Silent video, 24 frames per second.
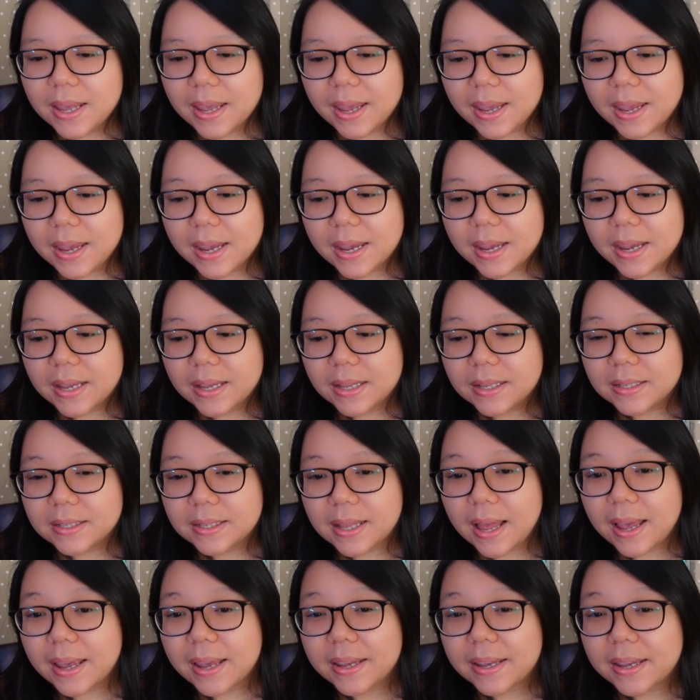
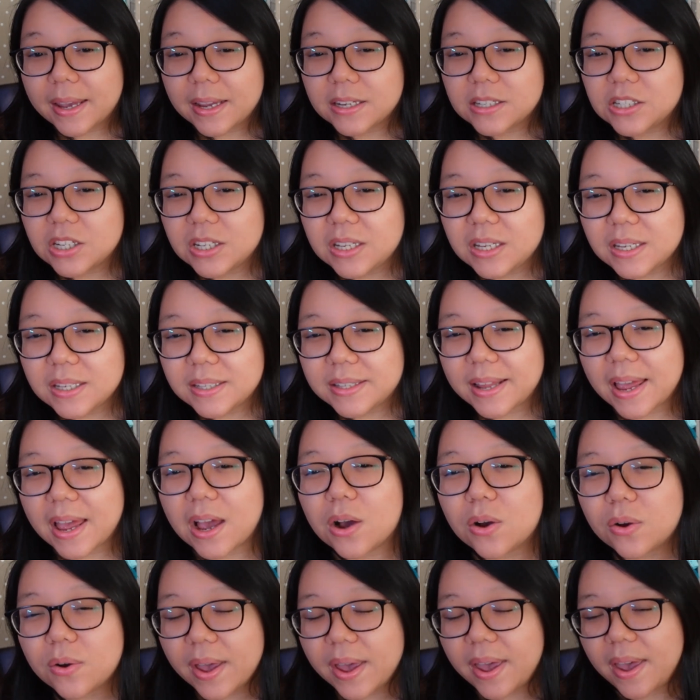and I actually
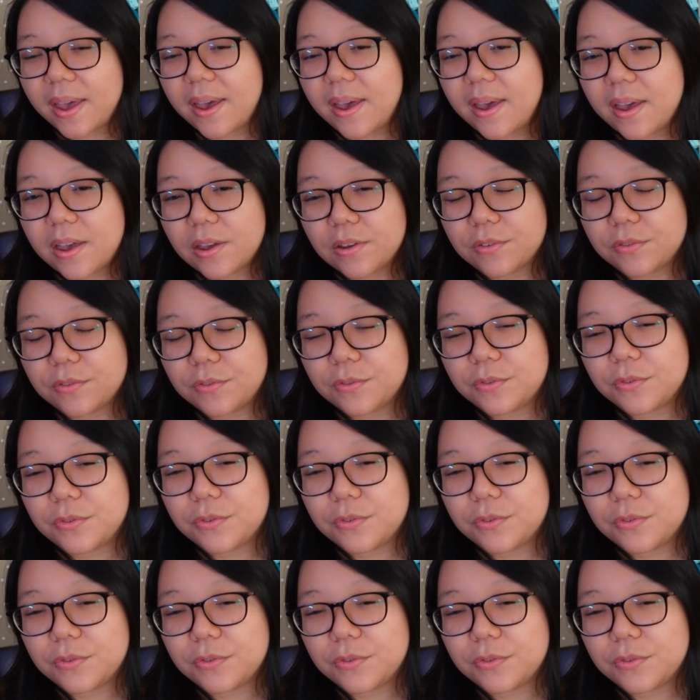now have